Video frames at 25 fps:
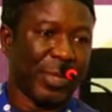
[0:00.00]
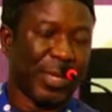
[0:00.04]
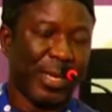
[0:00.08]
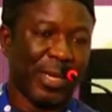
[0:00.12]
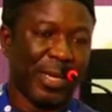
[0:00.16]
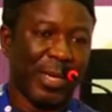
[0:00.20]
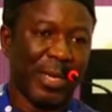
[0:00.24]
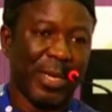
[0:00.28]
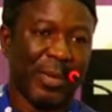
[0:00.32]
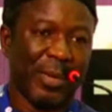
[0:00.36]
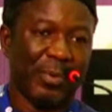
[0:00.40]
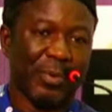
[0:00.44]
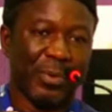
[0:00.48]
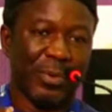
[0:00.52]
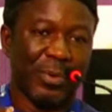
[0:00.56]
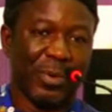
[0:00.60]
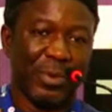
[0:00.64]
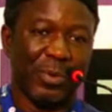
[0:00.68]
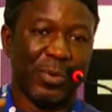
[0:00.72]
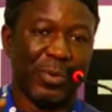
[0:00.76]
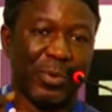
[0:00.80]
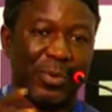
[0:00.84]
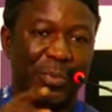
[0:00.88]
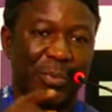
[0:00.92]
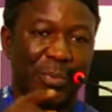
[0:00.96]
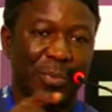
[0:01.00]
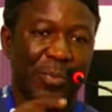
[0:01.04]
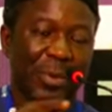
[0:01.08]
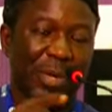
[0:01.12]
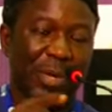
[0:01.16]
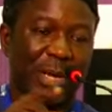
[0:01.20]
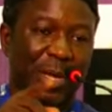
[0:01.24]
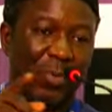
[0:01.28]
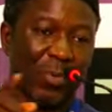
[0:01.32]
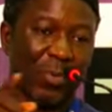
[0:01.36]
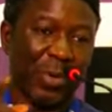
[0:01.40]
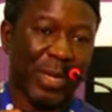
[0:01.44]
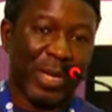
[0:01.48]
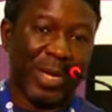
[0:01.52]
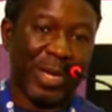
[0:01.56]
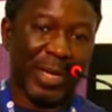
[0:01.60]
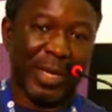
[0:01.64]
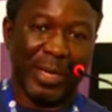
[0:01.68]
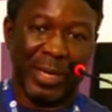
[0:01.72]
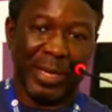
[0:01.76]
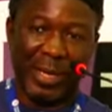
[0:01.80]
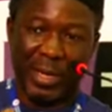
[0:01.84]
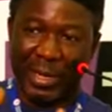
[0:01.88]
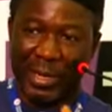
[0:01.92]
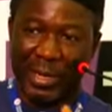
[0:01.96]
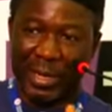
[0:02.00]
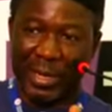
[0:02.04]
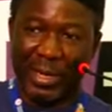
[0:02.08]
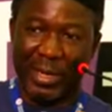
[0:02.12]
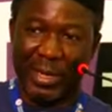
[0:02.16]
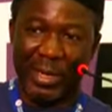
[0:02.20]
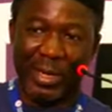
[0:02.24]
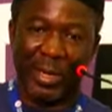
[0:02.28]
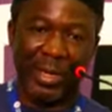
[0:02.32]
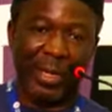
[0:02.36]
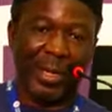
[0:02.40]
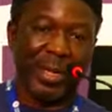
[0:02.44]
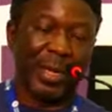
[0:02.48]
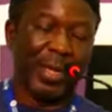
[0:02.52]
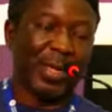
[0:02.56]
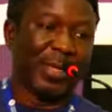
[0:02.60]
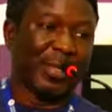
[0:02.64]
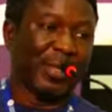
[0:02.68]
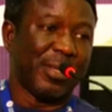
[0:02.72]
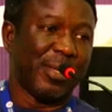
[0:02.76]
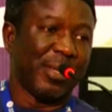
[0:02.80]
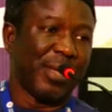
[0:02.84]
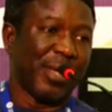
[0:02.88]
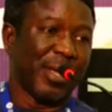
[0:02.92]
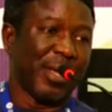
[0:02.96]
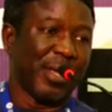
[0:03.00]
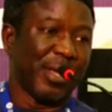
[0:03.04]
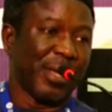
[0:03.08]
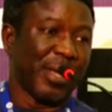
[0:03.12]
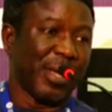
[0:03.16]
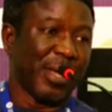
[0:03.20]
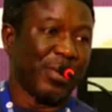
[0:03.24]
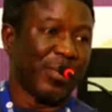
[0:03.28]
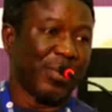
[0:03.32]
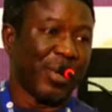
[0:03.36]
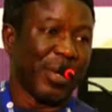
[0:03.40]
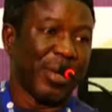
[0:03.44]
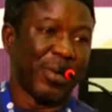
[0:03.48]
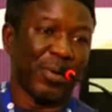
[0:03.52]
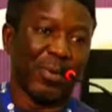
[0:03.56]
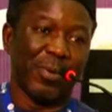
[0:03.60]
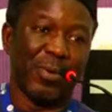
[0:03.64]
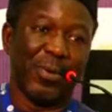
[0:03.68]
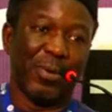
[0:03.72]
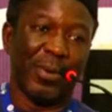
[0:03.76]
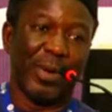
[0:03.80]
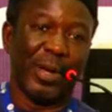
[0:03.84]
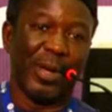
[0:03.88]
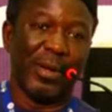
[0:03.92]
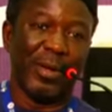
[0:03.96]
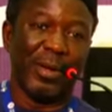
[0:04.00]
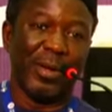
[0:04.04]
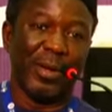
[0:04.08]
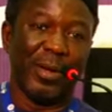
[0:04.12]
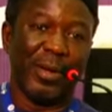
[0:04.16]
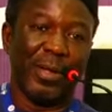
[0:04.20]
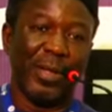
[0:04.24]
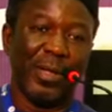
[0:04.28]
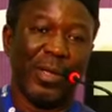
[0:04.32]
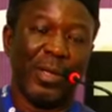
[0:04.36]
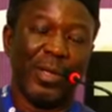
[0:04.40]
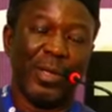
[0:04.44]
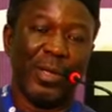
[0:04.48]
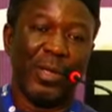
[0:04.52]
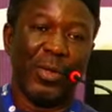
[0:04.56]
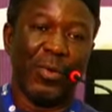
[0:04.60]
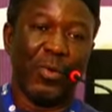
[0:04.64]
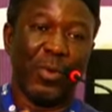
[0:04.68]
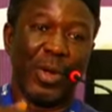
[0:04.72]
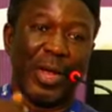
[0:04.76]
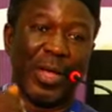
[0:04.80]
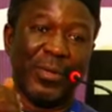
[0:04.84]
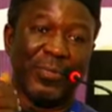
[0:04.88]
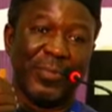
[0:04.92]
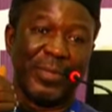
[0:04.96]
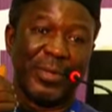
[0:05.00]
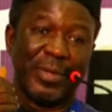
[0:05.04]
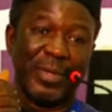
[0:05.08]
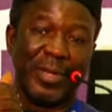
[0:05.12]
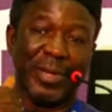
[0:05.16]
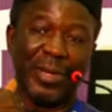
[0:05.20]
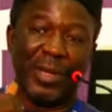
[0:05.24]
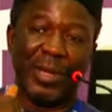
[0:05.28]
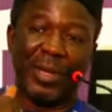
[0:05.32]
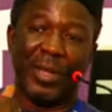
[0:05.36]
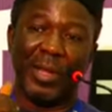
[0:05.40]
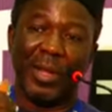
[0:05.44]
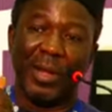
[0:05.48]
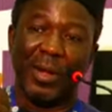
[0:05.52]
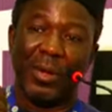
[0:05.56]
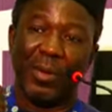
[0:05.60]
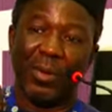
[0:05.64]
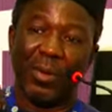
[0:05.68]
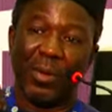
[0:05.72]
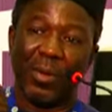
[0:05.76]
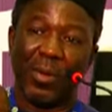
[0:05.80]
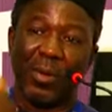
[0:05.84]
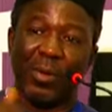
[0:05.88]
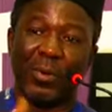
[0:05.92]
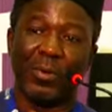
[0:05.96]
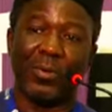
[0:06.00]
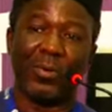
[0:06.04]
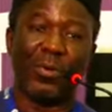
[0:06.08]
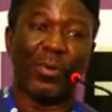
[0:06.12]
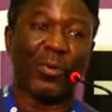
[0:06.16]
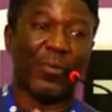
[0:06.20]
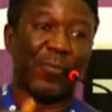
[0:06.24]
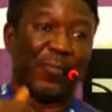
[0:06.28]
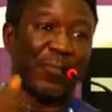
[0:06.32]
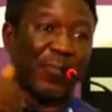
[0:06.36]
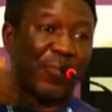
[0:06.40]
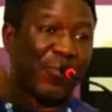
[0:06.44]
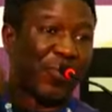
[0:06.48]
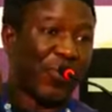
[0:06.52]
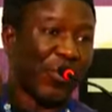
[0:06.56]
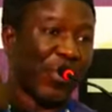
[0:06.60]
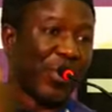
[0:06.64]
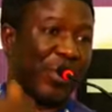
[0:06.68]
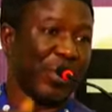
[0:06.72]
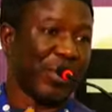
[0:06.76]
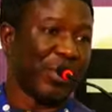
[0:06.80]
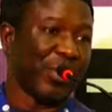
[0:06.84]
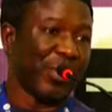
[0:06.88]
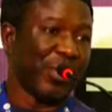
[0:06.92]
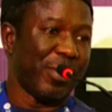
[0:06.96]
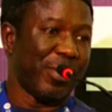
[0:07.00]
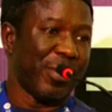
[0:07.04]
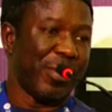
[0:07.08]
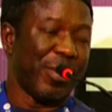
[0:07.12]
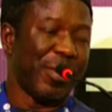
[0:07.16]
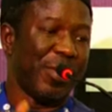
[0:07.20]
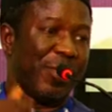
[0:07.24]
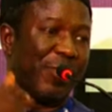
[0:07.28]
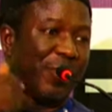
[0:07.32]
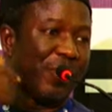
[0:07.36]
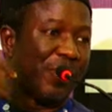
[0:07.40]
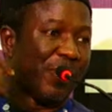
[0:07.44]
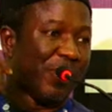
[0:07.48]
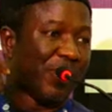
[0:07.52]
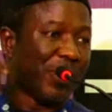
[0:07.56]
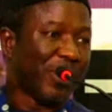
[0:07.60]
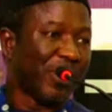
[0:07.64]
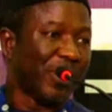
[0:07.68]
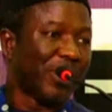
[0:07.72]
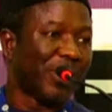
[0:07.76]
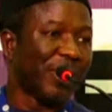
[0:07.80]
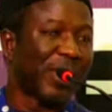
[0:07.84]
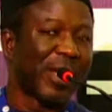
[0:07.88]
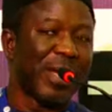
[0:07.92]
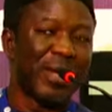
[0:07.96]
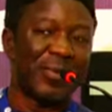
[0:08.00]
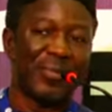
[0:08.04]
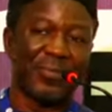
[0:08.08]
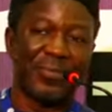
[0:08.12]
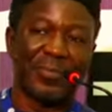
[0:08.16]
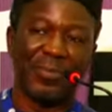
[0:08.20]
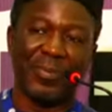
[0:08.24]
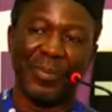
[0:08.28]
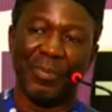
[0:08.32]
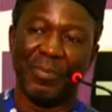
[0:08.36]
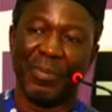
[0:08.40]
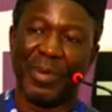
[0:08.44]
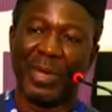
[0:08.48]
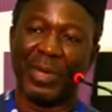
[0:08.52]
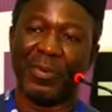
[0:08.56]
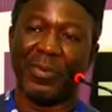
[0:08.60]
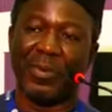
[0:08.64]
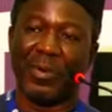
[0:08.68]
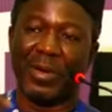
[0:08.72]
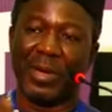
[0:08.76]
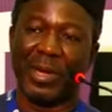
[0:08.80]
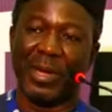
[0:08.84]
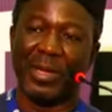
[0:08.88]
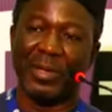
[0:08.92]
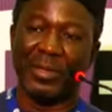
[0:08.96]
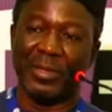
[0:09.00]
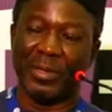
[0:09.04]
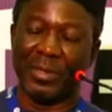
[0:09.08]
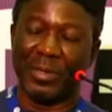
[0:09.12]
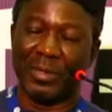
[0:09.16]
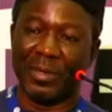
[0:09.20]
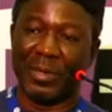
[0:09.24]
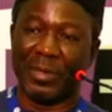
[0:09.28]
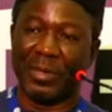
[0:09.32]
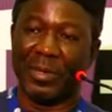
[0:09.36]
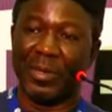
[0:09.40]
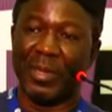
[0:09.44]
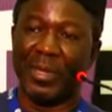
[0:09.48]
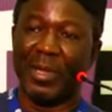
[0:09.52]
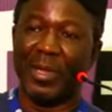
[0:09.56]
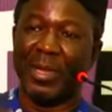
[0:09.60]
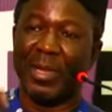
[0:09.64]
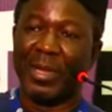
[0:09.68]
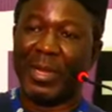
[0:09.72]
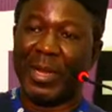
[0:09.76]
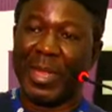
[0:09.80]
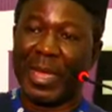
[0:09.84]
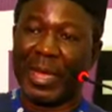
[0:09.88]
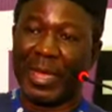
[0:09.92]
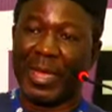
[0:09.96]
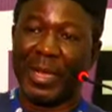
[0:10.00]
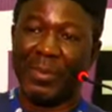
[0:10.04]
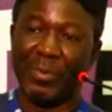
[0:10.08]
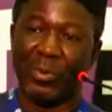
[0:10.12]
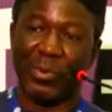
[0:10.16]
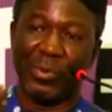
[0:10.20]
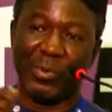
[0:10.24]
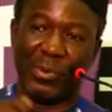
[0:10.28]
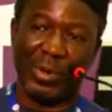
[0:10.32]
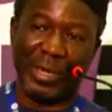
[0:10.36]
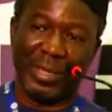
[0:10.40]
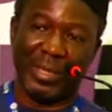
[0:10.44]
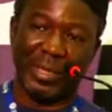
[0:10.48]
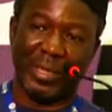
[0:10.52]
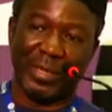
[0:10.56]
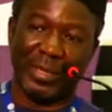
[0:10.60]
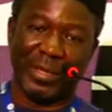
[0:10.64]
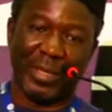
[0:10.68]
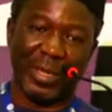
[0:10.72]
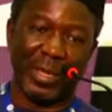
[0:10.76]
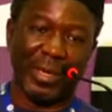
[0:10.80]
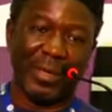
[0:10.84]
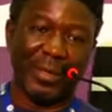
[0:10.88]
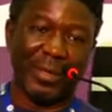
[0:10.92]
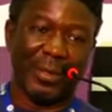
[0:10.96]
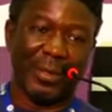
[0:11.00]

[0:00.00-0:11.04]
And I'm sure those people that were in the NSC that time and current, you will have seen a lot of flood of staff from that organization that came to register.